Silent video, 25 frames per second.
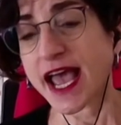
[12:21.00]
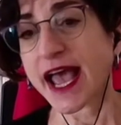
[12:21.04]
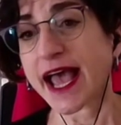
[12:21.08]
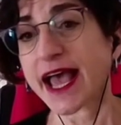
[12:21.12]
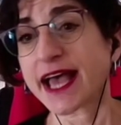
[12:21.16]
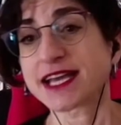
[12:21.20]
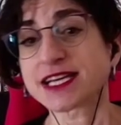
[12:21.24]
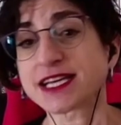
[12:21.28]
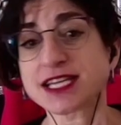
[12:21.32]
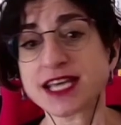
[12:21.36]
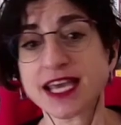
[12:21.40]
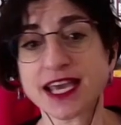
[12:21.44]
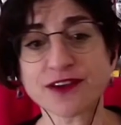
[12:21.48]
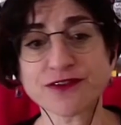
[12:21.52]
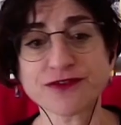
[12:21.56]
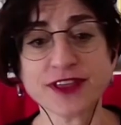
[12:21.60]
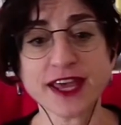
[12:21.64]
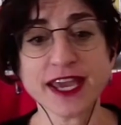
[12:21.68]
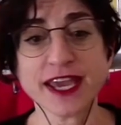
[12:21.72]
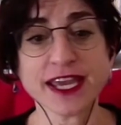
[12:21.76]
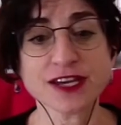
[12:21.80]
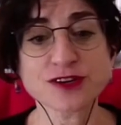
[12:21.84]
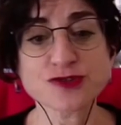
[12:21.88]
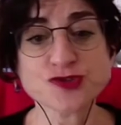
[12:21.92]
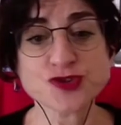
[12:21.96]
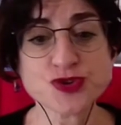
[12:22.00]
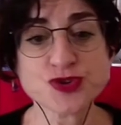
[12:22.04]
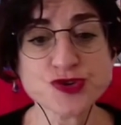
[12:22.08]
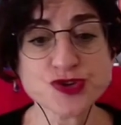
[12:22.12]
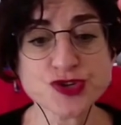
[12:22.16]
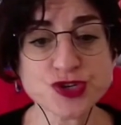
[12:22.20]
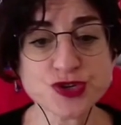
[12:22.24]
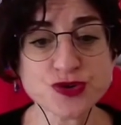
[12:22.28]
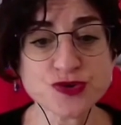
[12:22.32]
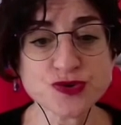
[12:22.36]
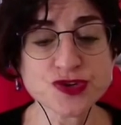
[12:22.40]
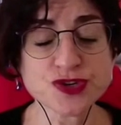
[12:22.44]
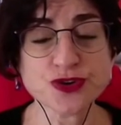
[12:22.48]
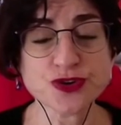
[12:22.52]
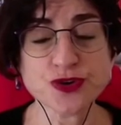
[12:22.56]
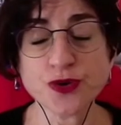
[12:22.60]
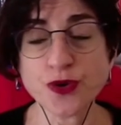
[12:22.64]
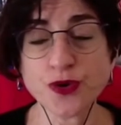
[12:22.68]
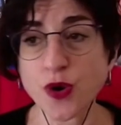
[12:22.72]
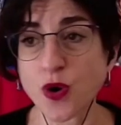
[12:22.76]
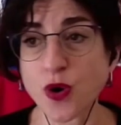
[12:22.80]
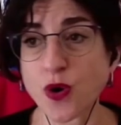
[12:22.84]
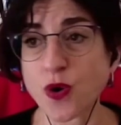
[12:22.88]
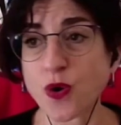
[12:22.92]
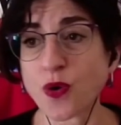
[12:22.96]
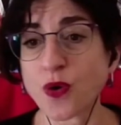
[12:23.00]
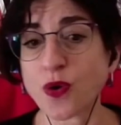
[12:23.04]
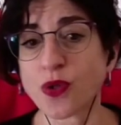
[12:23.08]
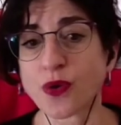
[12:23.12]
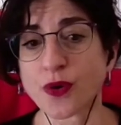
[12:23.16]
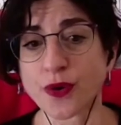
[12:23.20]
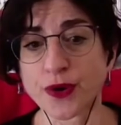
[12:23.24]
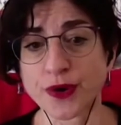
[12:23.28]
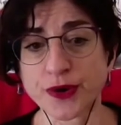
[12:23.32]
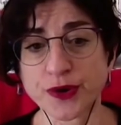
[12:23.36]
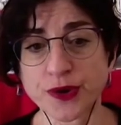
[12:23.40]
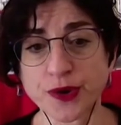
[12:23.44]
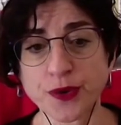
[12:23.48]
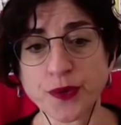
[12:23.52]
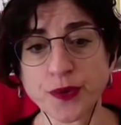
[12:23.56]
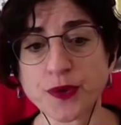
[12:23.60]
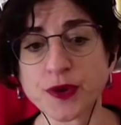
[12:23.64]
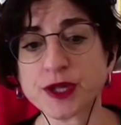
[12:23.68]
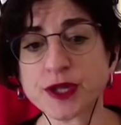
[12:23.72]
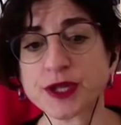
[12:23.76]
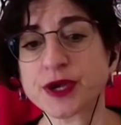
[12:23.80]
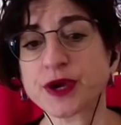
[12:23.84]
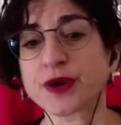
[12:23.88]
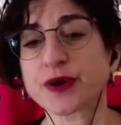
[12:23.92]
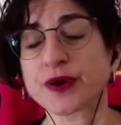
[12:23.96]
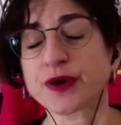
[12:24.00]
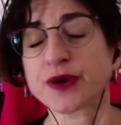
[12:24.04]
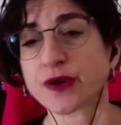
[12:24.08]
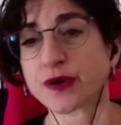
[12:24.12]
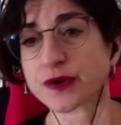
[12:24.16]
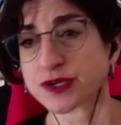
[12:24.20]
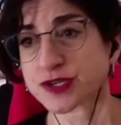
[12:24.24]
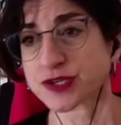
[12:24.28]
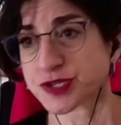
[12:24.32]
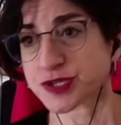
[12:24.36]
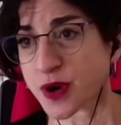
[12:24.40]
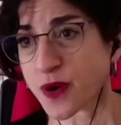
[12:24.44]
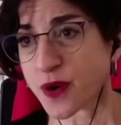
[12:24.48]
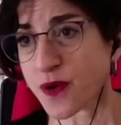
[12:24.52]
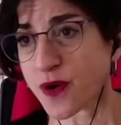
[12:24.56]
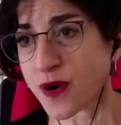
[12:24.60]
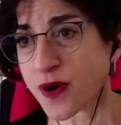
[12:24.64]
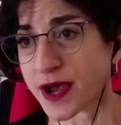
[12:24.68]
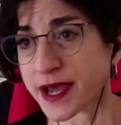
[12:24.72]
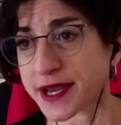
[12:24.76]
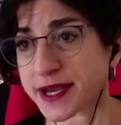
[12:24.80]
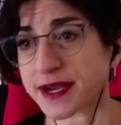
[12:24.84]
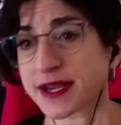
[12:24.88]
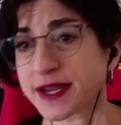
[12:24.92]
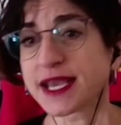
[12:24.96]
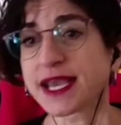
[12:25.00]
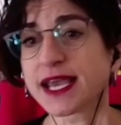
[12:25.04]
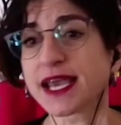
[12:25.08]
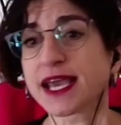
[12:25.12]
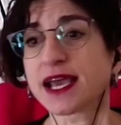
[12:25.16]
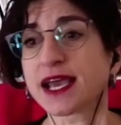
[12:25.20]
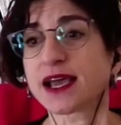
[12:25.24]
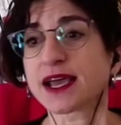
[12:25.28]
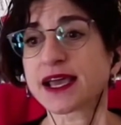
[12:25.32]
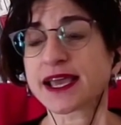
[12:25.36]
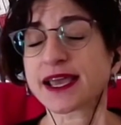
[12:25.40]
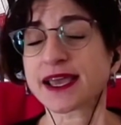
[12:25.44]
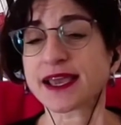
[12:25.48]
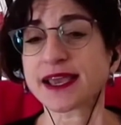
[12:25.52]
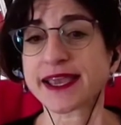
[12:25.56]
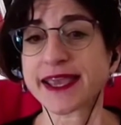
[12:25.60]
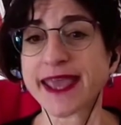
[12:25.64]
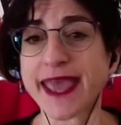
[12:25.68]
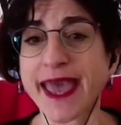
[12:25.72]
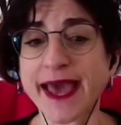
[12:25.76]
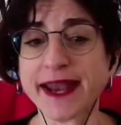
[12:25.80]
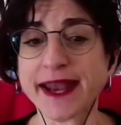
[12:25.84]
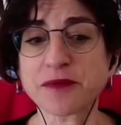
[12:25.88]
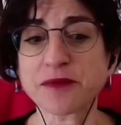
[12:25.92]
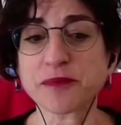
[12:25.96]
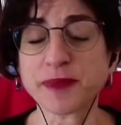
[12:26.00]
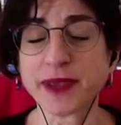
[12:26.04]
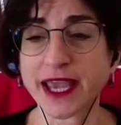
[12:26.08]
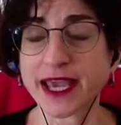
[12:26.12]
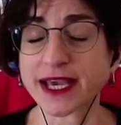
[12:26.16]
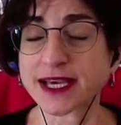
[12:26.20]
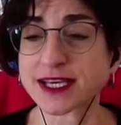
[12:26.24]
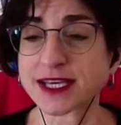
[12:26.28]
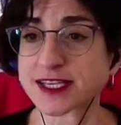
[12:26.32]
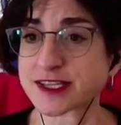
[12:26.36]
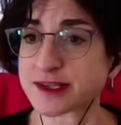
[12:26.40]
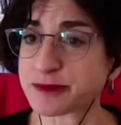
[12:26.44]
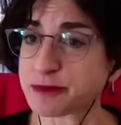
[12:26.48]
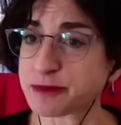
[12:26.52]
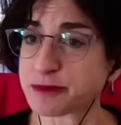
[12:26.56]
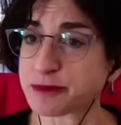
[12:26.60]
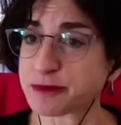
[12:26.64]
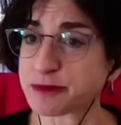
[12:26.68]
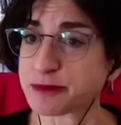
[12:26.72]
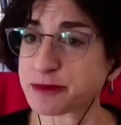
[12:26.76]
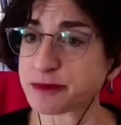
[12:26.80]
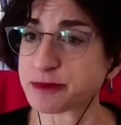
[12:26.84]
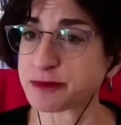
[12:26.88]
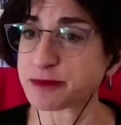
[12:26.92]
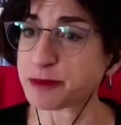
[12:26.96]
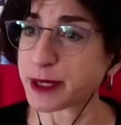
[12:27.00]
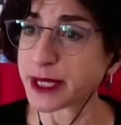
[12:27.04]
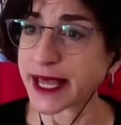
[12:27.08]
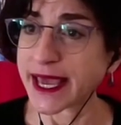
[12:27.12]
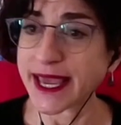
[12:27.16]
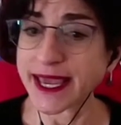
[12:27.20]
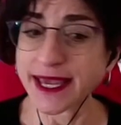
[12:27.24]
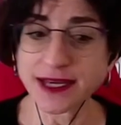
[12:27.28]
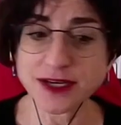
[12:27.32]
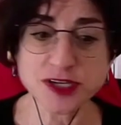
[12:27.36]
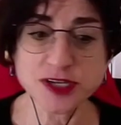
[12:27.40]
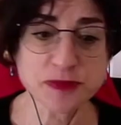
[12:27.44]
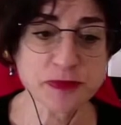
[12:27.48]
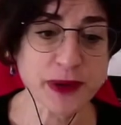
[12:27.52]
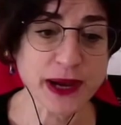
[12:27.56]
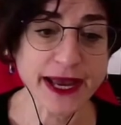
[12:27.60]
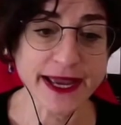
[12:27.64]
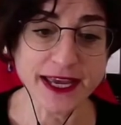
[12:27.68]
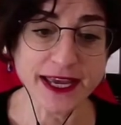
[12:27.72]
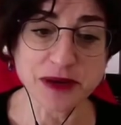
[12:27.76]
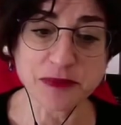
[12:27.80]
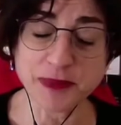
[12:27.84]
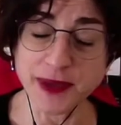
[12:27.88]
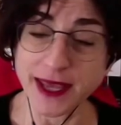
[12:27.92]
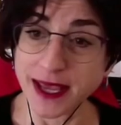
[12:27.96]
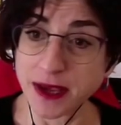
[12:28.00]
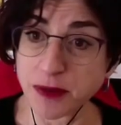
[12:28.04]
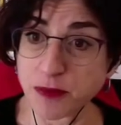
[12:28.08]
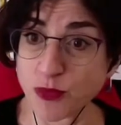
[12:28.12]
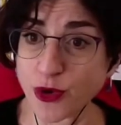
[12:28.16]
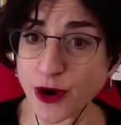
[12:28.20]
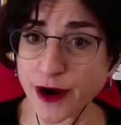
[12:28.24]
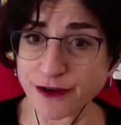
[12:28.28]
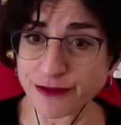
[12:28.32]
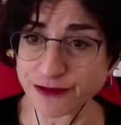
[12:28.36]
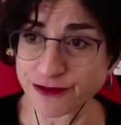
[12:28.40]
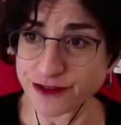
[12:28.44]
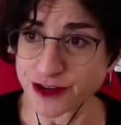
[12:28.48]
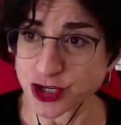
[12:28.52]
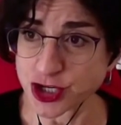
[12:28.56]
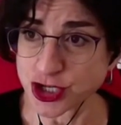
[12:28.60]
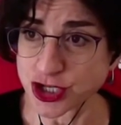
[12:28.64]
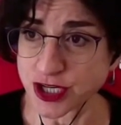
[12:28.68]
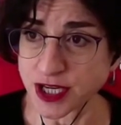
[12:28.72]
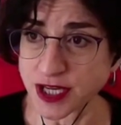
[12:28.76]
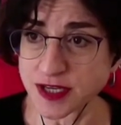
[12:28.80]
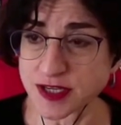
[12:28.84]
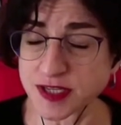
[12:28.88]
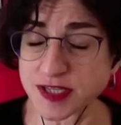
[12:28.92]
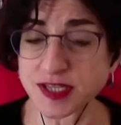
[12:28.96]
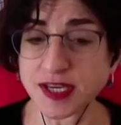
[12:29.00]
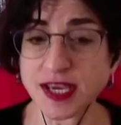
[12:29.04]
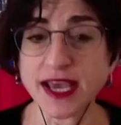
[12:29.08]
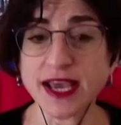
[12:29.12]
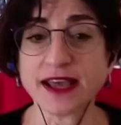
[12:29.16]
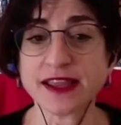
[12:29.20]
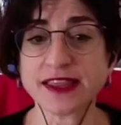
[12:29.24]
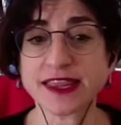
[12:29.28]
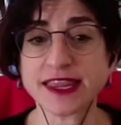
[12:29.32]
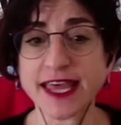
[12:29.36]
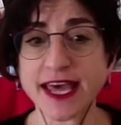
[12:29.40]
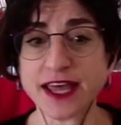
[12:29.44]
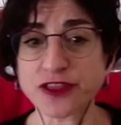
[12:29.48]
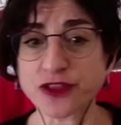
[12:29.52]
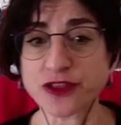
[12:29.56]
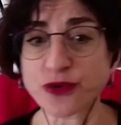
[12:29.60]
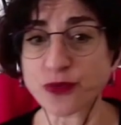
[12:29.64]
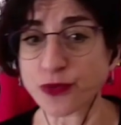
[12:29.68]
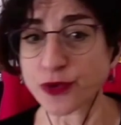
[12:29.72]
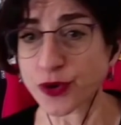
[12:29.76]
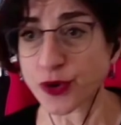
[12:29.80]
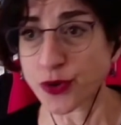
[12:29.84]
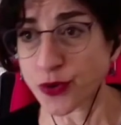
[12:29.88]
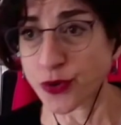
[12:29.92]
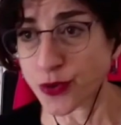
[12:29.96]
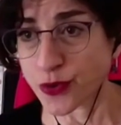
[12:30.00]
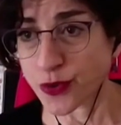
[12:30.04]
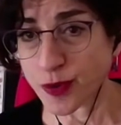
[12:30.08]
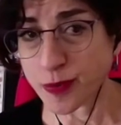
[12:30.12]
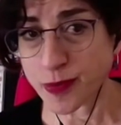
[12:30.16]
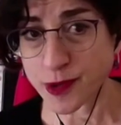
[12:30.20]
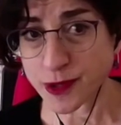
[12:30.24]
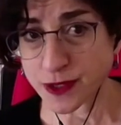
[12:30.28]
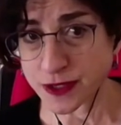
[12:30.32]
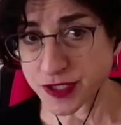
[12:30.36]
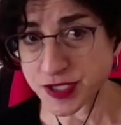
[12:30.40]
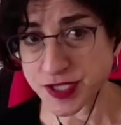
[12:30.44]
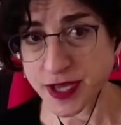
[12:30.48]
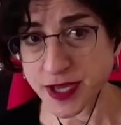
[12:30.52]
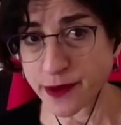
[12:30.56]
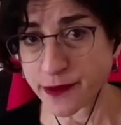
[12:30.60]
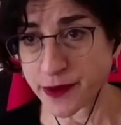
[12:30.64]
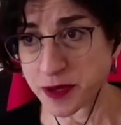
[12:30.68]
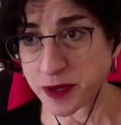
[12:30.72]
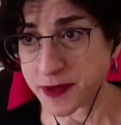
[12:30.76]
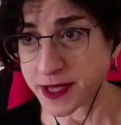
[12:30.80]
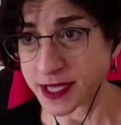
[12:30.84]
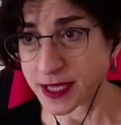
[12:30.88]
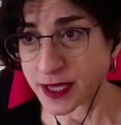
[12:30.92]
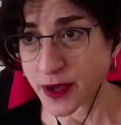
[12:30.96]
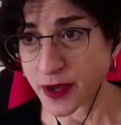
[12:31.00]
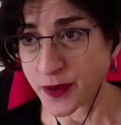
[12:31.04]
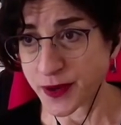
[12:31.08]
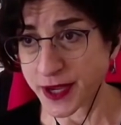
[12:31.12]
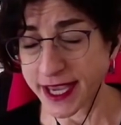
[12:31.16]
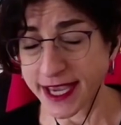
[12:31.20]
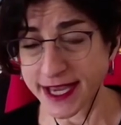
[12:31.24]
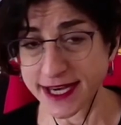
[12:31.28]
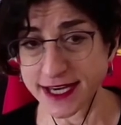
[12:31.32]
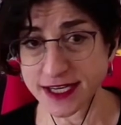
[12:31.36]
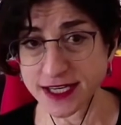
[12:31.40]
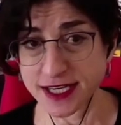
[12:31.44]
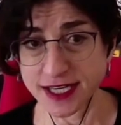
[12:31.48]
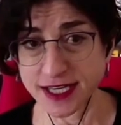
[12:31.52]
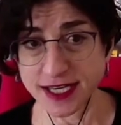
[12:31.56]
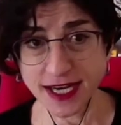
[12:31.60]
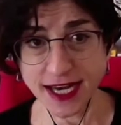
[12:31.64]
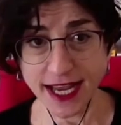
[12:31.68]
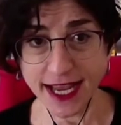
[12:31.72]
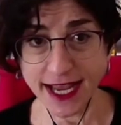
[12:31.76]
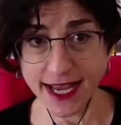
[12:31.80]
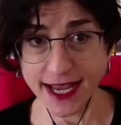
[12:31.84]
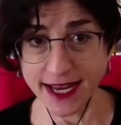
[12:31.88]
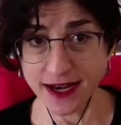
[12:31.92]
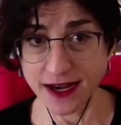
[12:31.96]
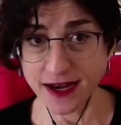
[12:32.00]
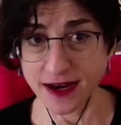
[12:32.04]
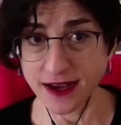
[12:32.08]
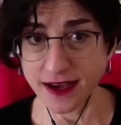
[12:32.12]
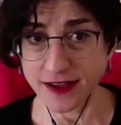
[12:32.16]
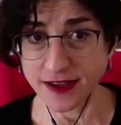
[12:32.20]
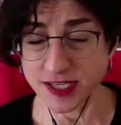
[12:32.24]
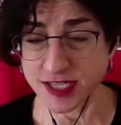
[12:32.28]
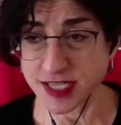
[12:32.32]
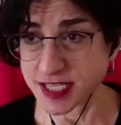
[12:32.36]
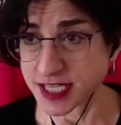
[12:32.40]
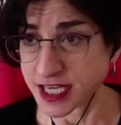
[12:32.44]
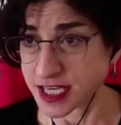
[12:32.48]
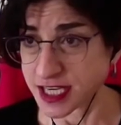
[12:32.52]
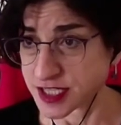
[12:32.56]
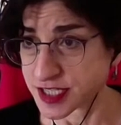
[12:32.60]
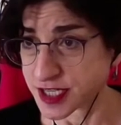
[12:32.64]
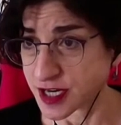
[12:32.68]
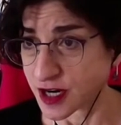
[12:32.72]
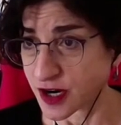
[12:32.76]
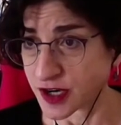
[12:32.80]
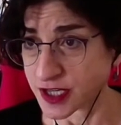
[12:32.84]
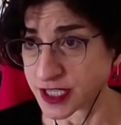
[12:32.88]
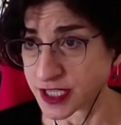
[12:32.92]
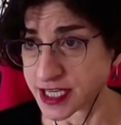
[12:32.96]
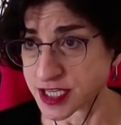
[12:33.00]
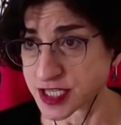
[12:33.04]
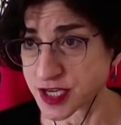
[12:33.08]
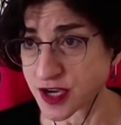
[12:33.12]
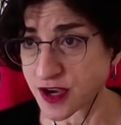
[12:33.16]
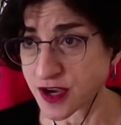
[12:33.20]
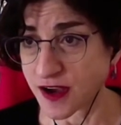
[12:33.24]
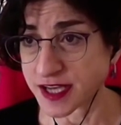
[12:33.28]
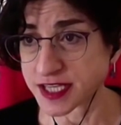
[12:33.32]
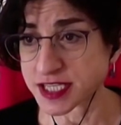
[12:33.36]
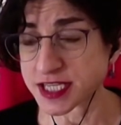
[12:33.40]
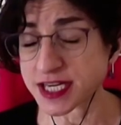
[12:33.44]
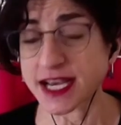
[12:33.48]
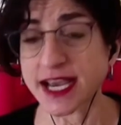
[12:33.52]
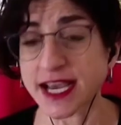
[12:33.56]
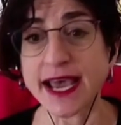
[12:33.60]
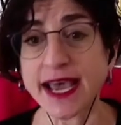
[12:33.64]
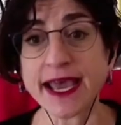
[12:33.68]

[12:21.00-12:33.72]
And if they introduce new coal or nuclear or so on, can it be explained by it being more efficient than the renewables that would be located in the CSIR least cost?